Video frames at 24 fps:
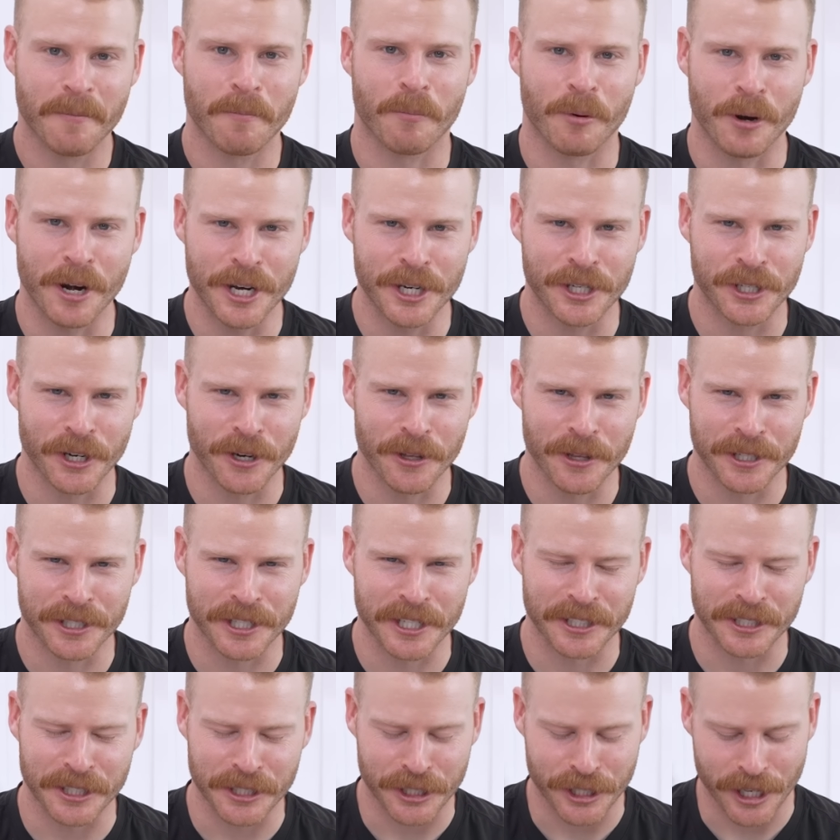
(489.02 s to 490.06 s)
Pretty sure this
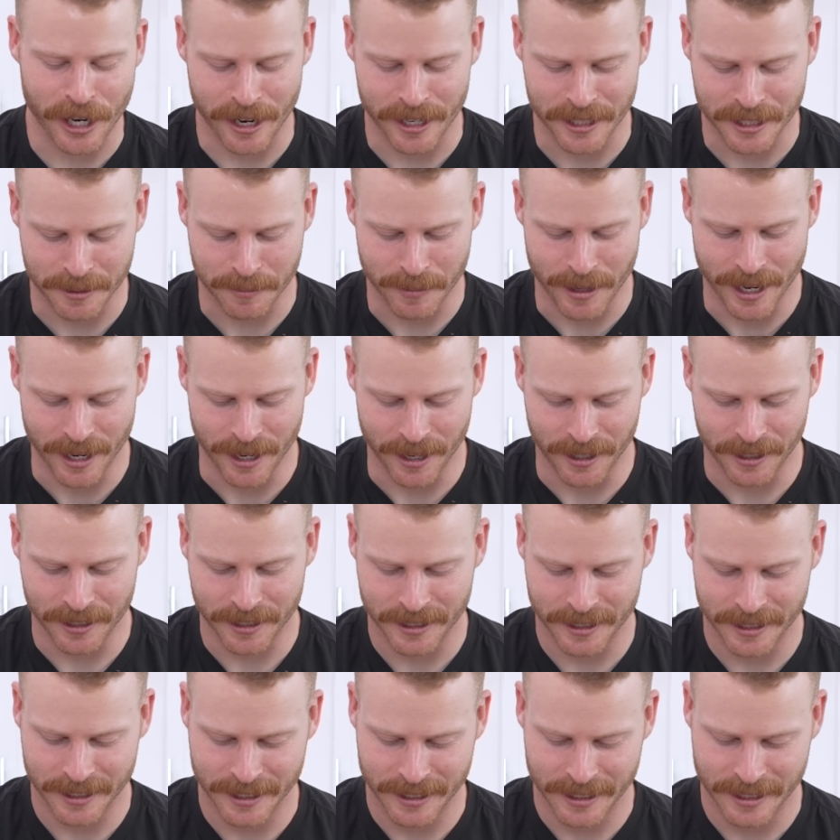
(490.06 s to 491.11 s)
is the cherry tomato.
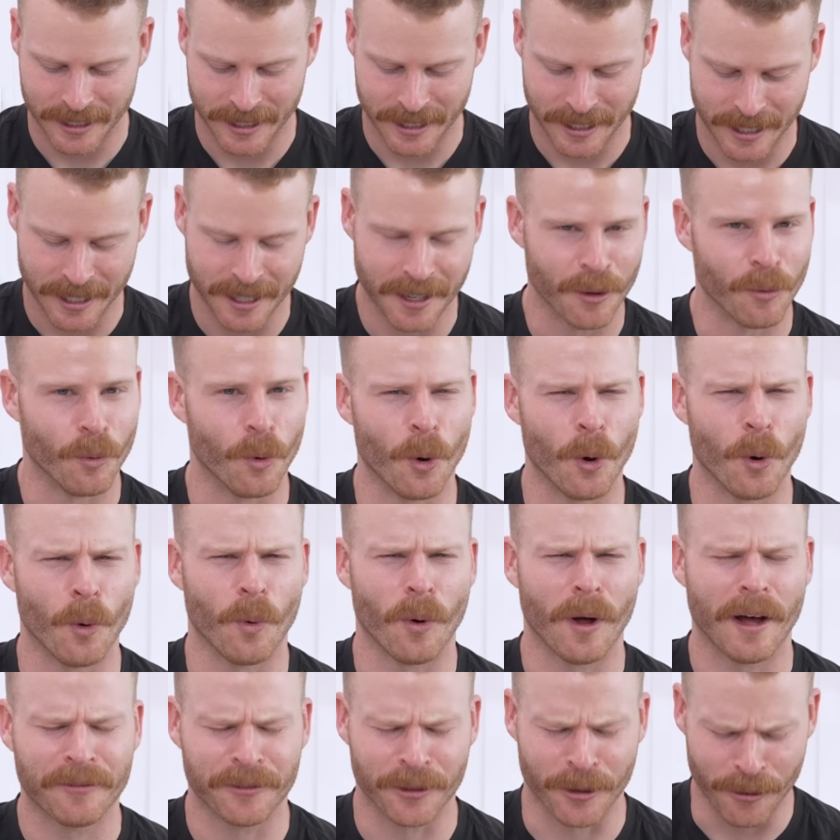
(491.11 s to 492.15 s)
We'll
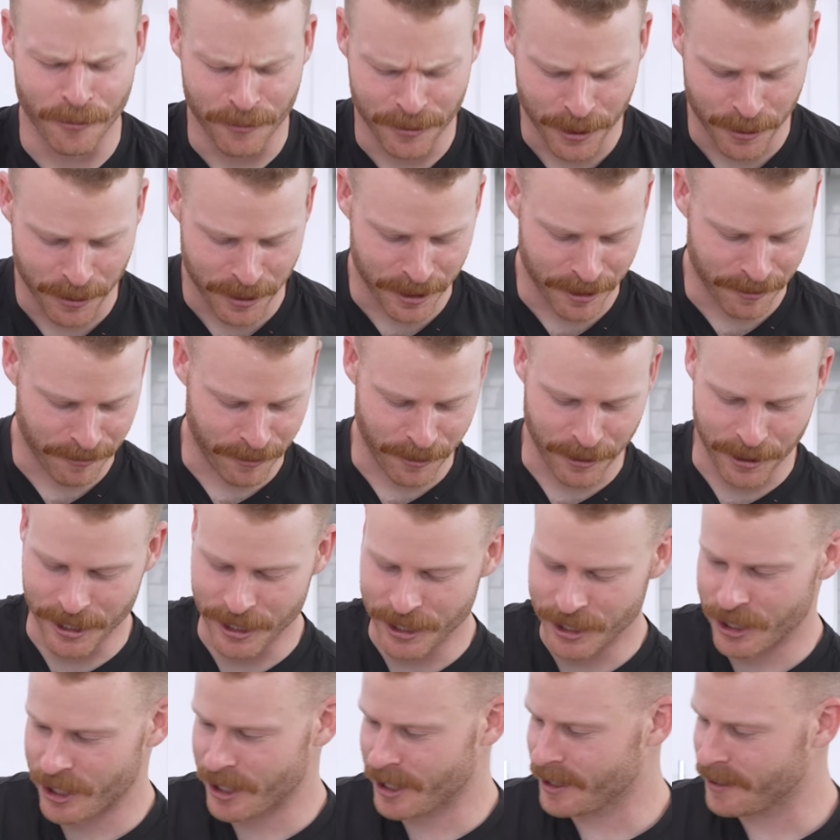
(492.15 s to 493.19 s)
have to review it in the
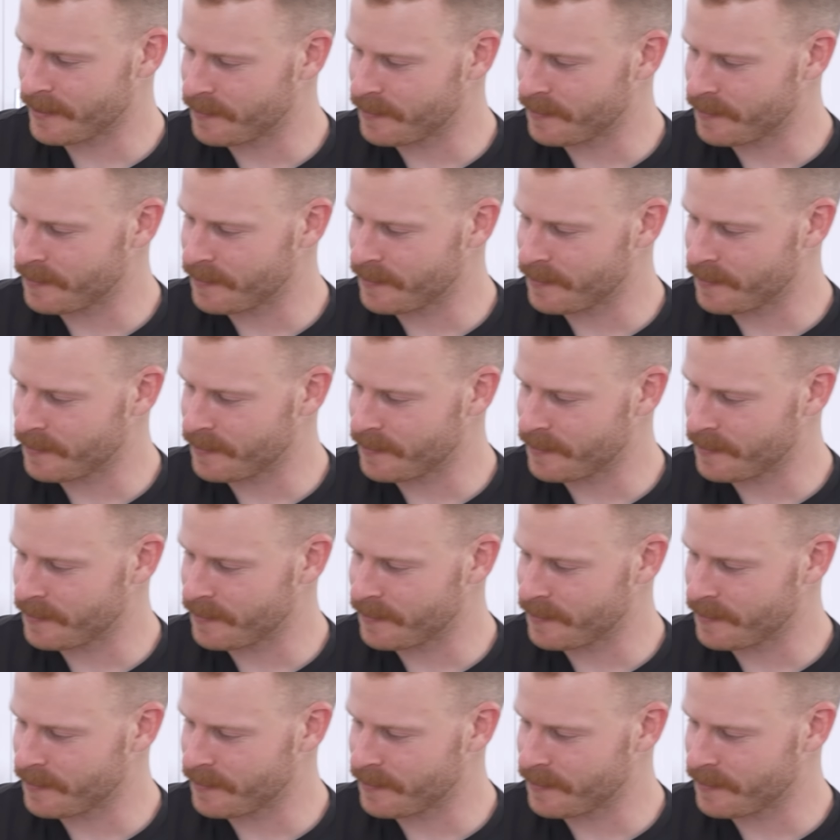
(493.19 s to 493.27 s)
footage.